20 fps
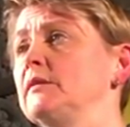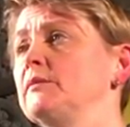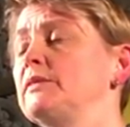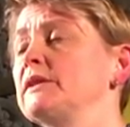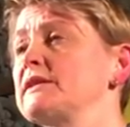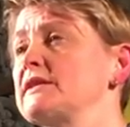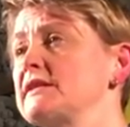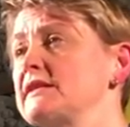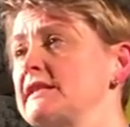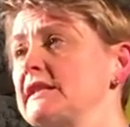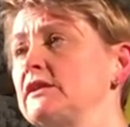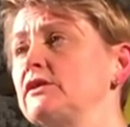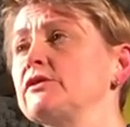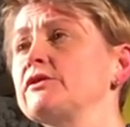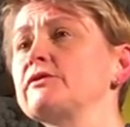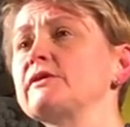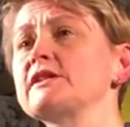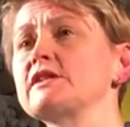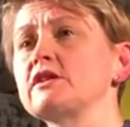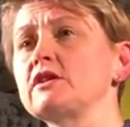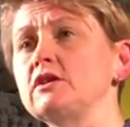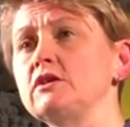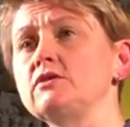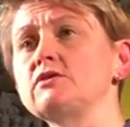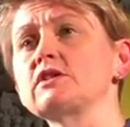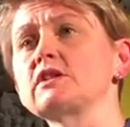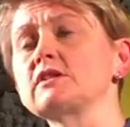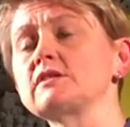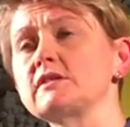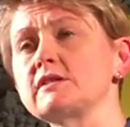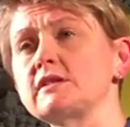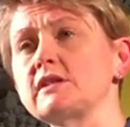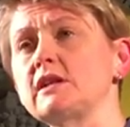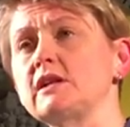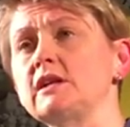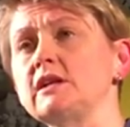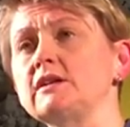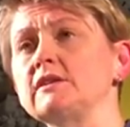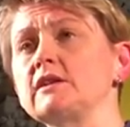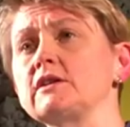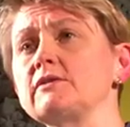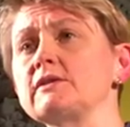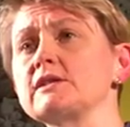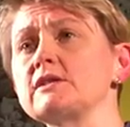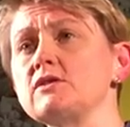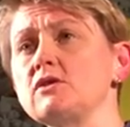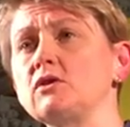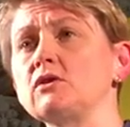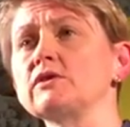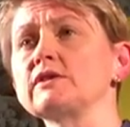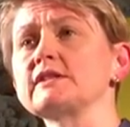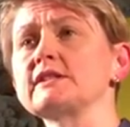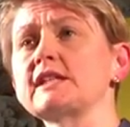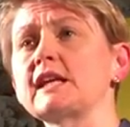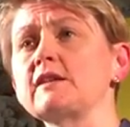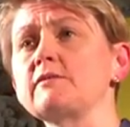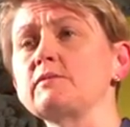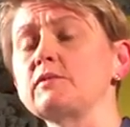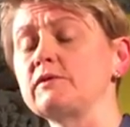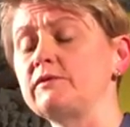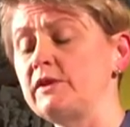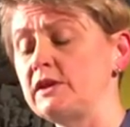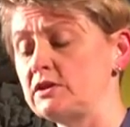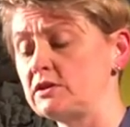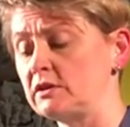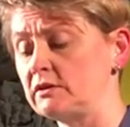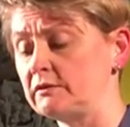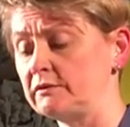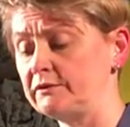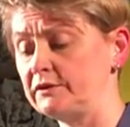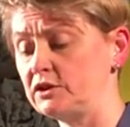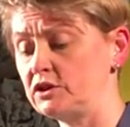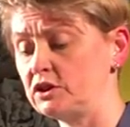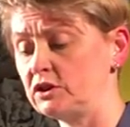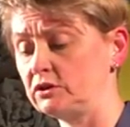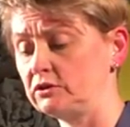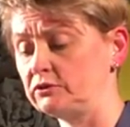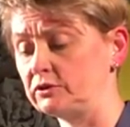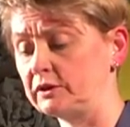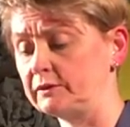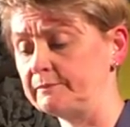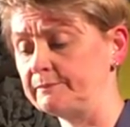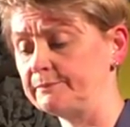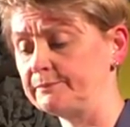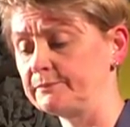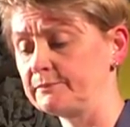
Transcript: but still there is huge concern there is not safe provision for children.